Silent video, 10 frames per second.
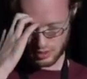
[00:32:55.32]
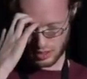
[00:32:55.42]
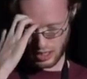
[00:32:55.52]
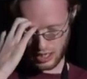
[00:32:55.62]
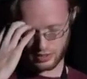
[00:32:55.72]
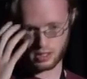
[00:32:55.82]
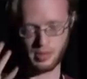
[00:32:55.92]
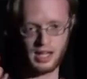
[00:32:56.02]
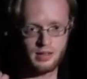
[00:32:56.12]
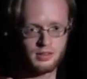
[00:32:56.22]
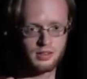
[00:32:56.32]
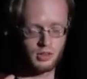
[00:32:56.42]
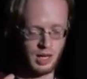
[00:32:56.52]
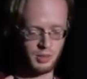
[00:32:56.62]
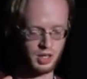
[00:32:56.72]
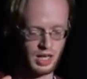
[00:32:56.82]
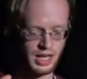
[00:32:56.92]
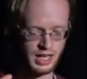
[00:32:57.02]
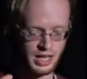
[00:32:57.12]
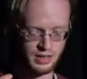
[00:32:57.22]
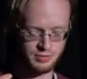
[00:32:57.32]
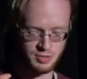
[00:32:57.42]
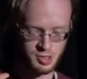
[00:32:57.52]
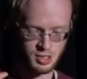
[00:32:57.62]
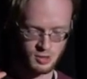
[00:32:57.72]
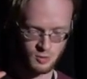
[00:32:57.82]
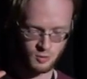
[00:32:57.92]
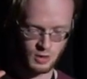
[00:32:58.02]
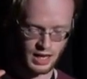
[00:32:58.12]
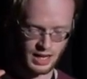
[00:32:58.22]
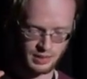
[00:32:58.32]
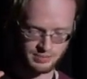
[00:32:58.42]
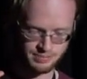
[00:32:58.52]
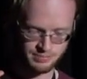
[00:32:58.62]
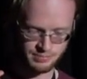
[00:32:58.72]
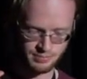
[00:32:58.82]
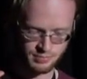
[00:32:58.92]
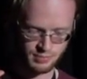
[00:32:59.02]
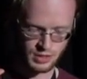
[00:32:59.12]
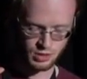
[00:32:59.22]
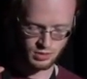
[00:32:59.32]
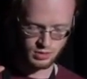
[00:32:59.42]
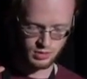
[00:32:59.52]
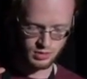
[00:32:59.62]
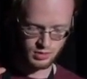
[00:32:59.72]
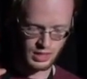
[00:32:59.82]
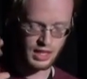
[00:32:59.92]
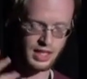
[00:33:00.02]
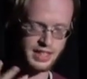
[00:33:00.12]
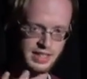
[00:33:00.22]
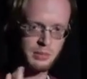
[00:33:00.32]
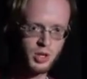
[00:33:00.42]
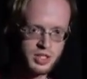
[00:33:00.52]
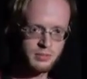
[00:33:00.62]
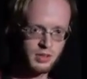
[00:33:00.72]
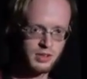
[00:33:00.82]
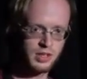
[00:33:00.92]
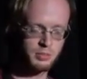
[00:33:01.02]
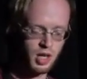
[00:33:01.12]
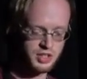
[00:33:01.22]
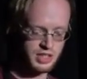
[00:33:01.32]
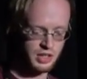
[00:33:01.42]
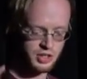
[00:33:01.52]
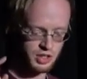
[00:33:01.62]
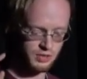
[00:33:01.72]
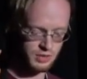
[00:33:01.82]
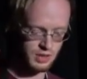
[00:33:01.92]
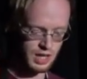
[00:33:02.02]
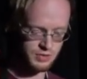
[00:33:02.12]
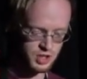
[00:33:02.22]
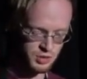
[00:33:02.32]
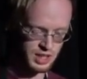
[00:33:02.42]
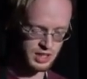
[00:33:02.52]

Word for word: uh, the command grammar, and I have, um, yeah, like I said, I merged the, the models together. So I've, I've trained